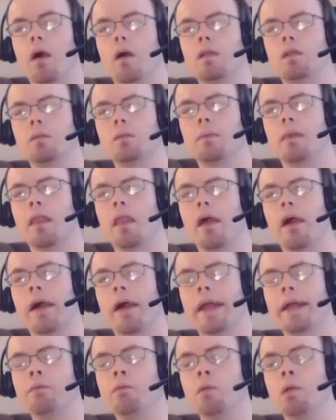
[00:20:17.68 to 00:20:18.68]
Ultimate
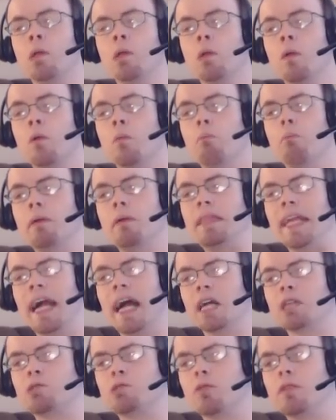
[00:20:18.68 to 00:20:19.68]
line. But the
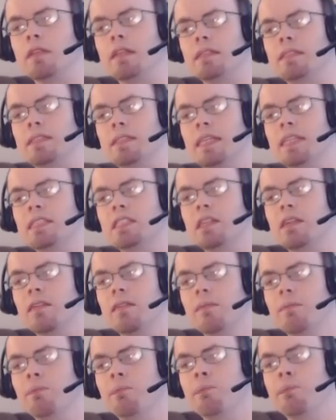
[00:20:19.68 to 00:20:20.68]
actual
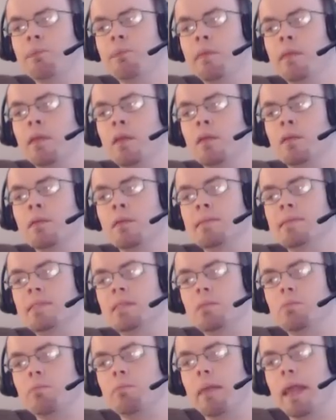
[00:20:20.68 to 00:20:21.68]
decision
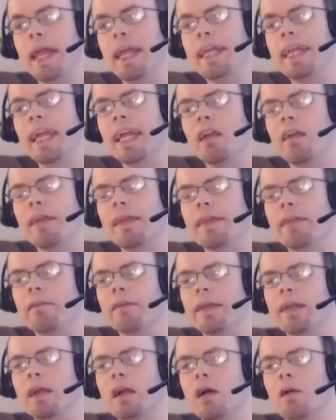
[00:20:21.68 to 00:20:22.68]
to make Harry the
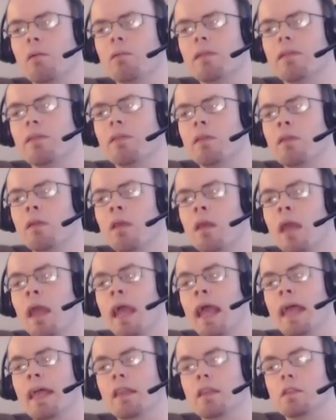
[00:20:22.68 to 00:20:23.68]
Green Goblin
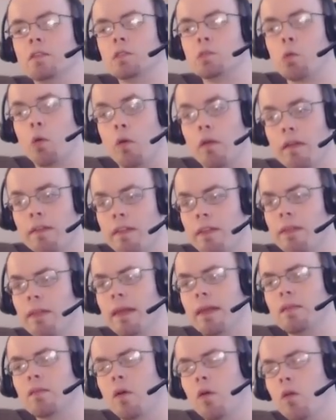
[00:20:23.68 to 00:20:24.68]
and the story that
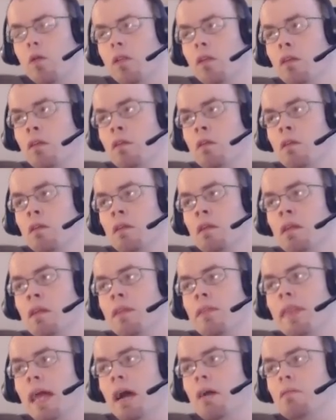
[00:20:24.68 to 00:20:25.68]
they told,
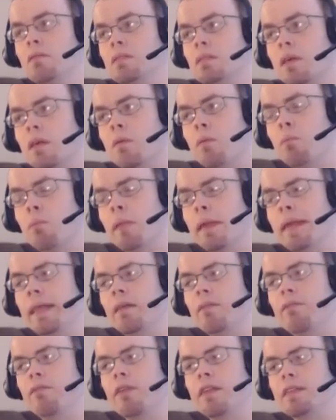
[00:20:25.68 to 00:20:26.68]
that was a complete
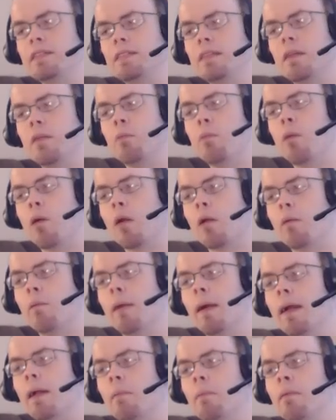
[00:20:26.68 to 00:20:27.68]
invention of Mark
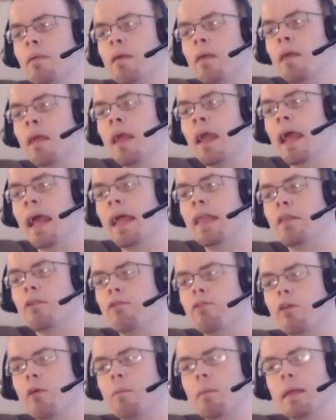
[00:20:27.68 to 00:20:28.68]
Webb and the
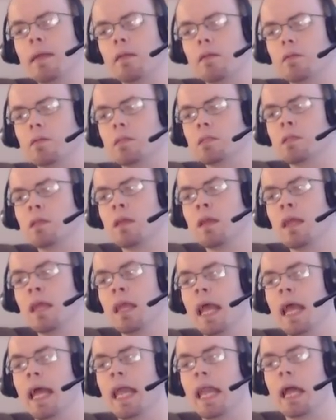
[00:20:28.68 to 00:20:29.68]
filmmakers.
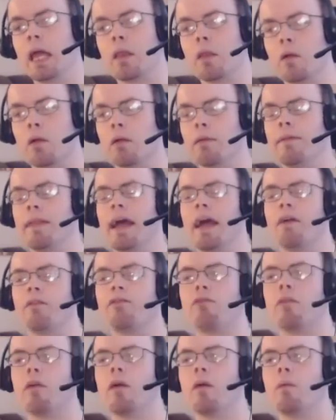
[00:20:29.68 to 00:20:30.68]
And I learned that
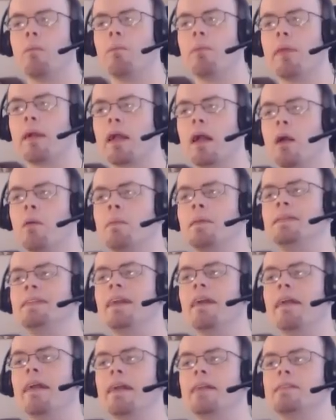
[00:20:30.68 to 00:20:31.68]
from the
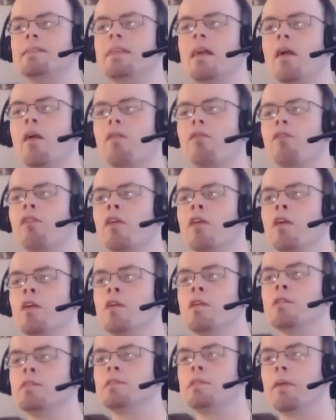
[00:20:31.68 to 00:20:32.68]
commentary itself.
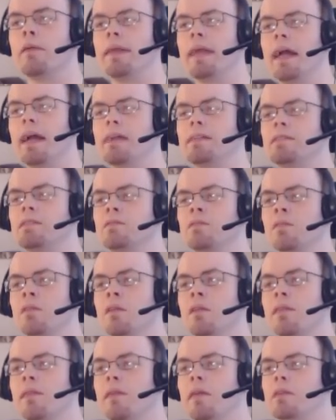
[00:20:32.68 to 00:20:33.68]
So yes,
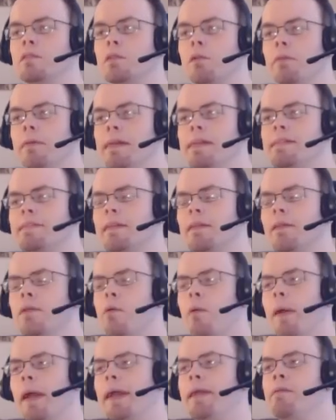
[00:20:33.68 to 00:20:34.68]
there's a reason
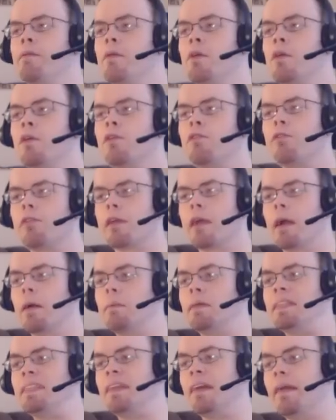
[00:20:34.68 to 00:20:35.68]
to wait for
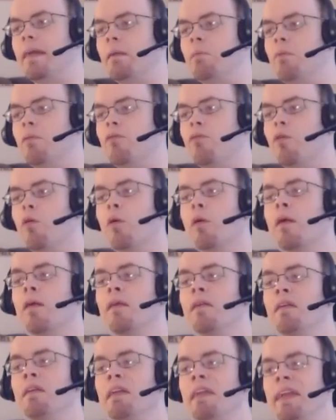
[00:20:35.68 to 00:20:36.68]
commentary before
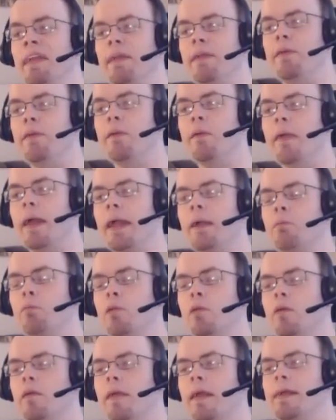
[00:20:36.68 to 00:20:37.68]
you do a
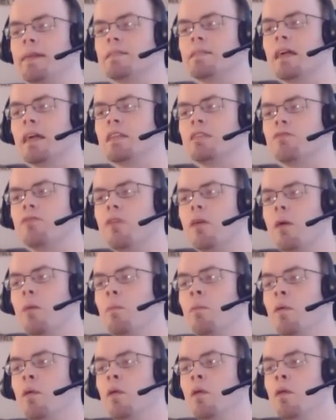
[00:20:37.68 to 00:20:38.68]
Blu-ray /
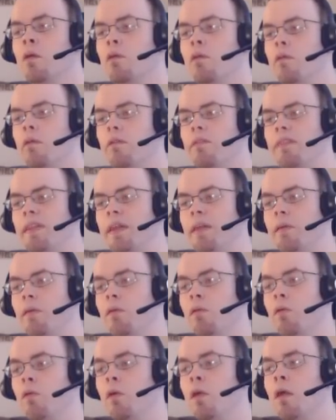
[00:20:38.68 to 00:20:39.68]
film review
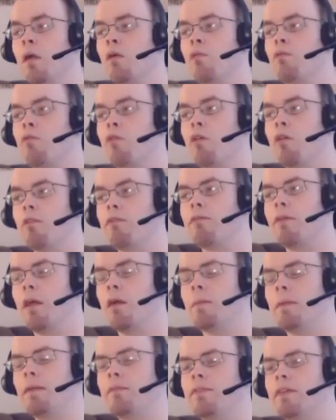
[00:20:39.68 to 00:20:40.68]
for a
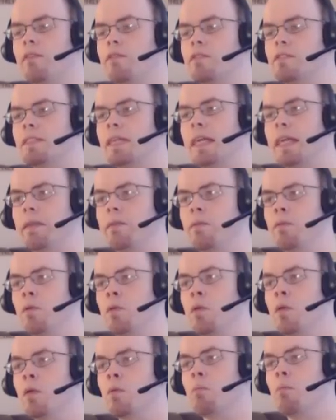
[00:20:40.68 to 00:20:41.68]
film you've never seen.
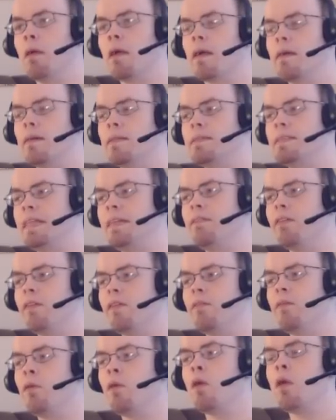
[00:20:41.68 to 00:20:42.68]
Because
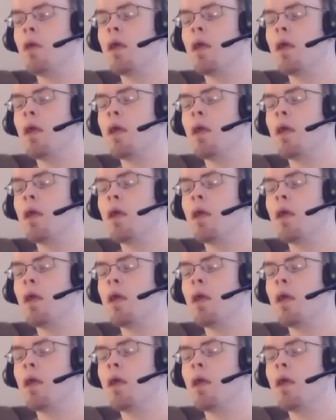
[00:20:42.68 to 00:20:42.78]
even